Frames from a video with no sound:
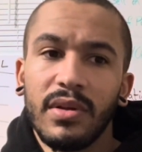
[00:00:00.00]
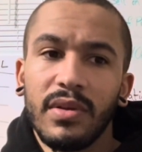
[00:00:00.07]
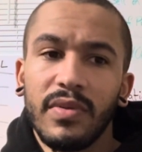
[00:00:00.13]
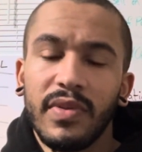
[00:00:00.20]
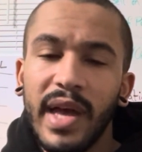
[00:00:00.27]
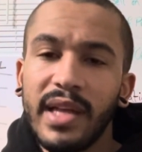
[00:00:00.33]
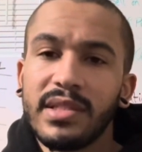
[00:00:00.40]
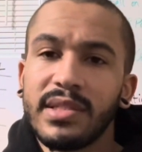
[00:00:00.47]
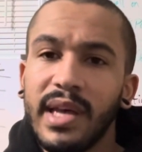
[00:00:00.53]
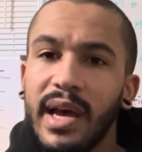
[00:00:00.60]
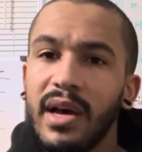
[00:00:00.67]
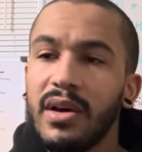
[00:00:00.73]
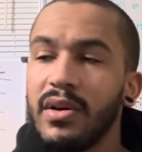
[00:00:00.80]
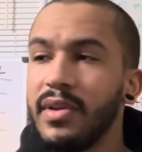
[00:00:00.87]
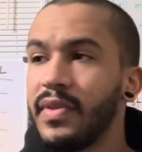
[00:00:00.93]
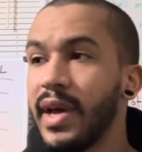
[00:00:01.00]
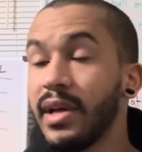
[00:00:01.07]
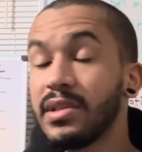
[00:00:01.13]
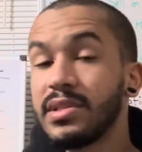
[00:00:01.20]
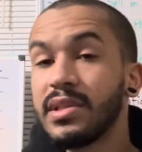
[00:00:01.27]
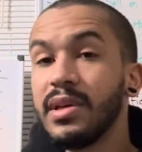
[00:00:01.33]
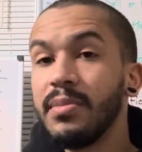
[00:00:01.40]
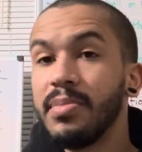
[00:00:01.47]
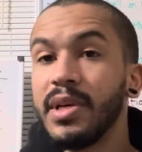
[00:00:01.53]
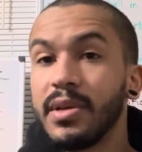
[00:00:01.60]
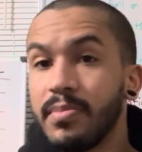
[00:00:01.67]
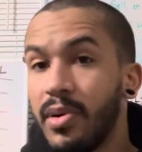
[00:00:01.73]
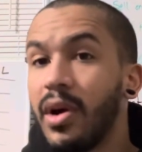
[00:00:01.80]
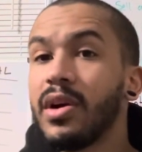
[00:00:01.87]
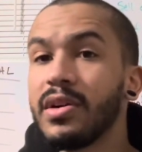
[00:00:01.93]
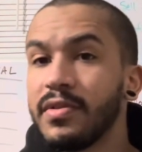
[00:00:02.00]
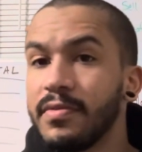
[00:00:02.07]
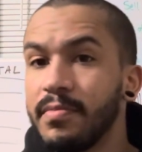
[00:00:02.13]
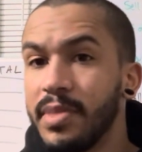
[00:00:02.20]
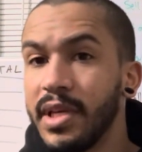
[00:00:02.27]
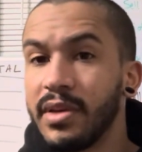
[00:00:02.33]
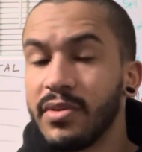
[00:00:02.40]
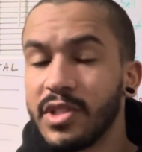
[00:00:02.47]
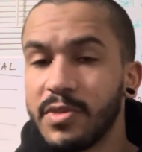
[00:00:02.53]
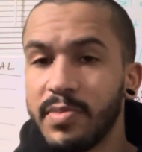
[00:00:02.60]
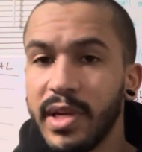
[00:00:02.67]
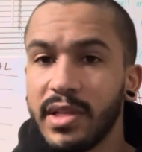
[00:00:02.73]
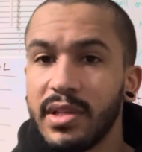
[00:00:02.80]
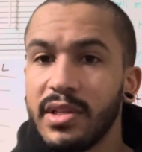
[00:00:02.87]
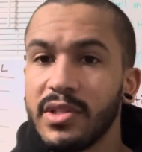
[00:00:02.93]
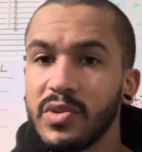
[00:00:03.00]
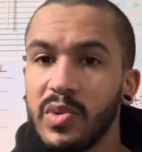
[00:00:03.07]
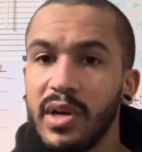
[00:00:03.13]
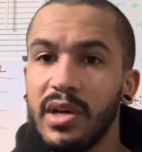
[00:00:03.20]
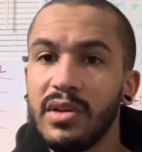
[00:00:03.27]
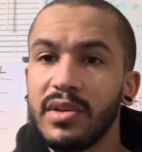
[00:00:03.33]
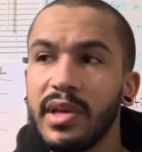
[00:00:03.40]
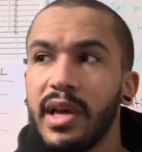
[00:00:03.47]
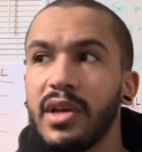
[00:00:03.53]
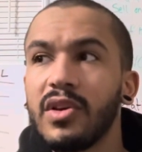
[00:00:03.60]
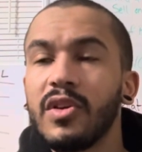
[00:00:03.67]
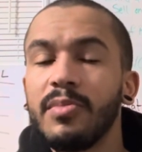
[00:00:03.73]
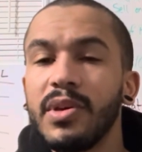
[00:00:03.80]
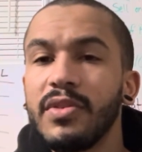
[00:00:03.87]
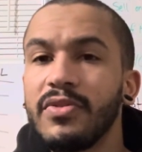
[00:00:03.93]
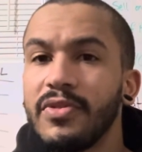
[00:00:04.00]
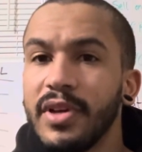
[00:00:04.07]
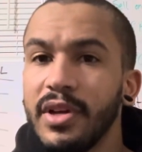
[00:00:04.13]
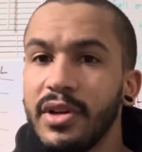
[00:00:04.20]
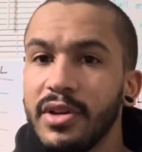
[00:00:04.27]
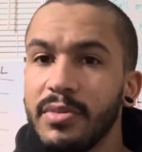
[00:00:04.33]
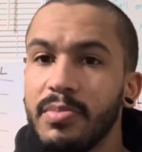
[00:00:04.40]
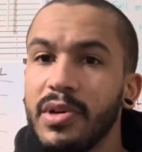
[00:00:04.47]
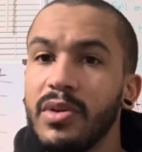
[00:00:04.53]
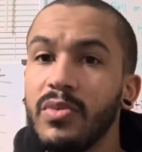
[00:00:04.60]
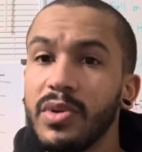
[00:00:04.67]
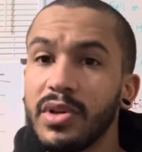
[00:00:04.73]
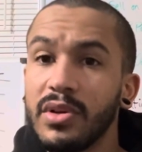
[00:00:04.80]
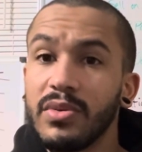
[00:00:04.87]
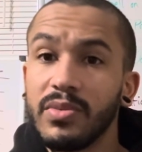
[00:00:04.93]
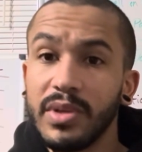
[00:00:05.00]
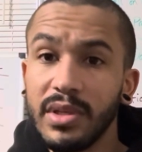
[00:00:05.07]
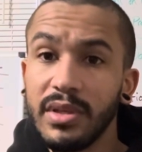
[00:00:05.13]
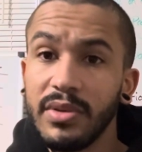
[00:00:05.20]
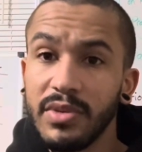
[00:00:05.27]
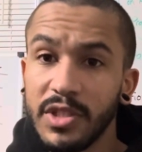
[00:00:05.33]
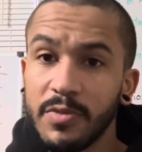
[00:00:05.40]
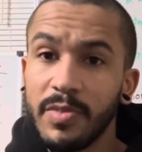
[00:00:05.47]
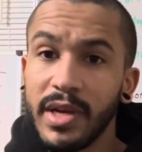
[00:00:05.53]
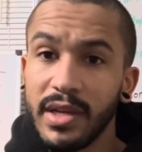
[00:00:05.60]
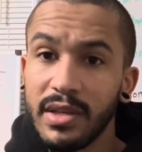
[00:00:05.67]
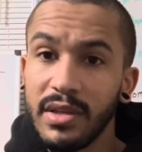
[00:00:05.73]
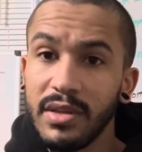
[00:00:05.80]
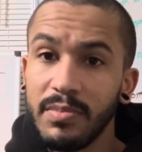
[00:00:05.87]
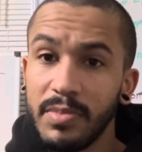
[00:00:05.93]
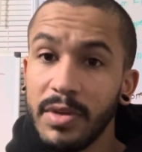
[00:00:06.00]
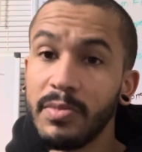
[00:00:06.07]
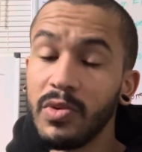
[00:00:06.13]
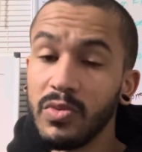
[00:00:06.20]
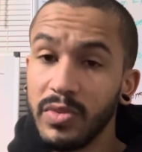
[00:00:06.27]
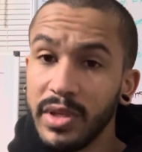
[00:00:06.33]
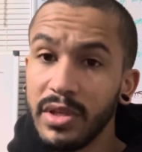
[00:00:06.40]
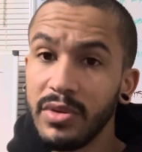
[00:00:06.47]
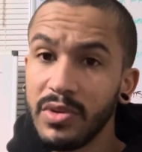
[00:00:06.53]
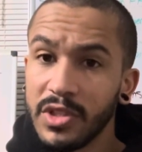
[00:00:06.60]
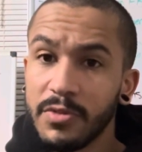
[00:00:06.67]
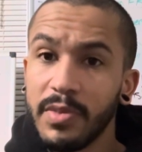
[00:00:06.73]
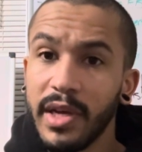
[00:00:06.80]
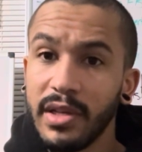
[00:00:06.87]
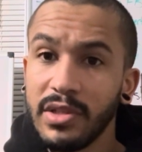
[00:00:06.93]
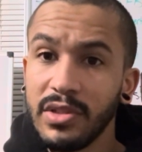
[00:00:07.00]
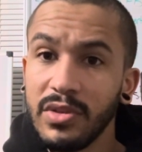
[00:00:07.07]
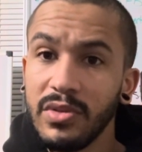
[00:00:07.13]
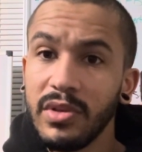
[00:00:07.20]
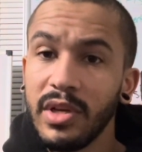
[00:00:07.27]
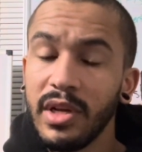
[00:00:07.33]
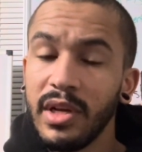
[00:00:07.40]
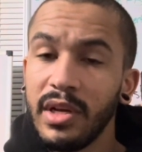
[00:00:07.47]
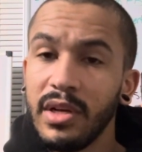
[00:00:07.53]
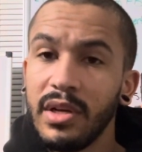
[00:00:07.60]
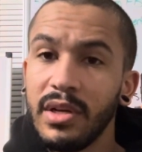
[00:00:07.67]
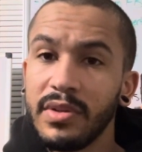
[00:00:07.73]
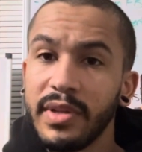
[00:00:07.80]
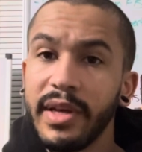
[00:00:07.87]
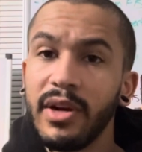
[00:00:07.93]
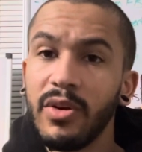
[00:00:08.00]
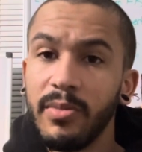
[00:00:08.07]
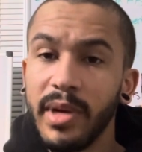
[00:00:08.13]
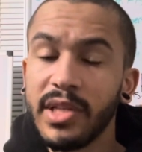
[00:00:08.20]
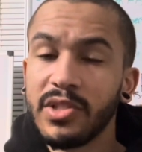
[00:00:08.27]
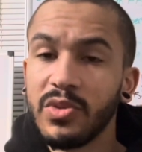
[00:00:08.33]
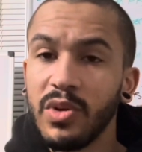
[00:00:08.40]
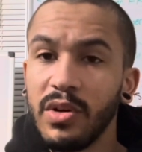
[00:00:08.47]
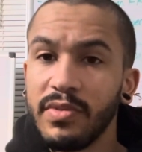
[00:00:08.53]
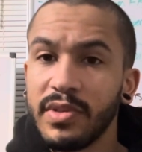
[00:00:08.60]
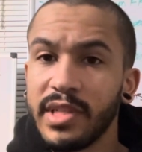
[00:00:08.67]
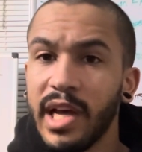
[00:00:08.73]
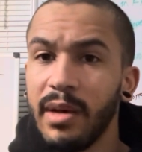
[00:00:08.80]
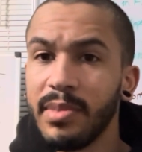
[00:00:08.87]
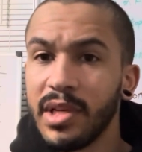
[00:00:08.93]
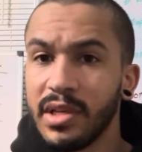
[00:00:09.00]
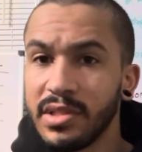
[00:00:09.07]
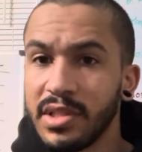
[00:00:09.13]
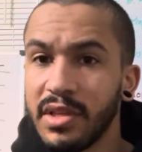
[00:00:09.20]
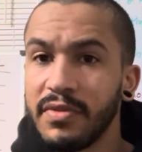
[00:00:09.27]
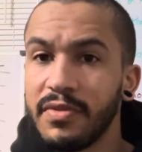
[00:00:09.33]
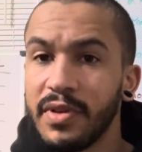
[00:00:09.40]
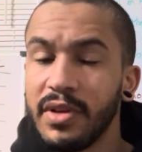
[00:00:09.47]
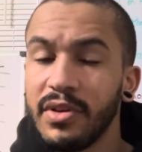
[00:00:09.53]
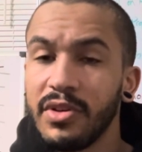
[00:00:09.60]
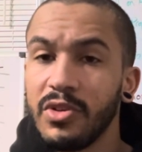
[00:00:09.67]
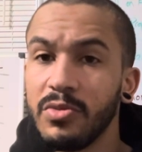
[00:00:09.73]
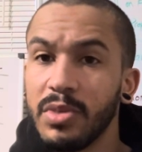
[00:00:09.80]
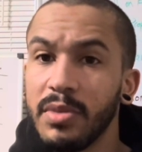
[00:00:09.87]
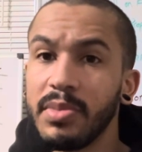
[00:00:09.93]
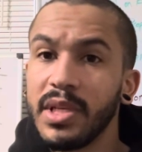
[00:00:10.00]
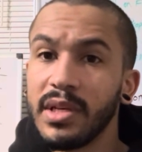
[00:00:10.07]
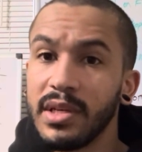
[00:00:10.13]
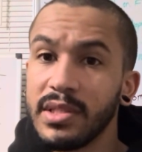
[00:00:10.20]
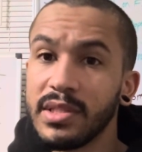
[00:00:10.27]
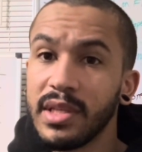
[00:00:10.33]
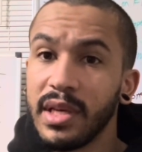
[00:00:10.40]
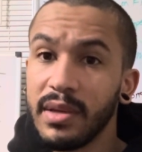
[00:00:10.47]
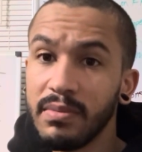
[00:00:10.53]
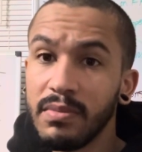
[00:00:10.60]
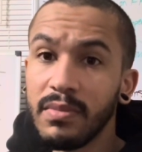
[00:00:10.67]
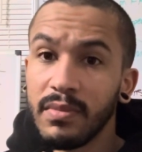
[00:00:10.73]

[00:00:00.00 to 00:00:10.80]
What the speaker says: That's a big part of being respected as well. Yeah, you could be feared, but when you're really respected, people really respect you. They don't mess you over not because they fear you, but because they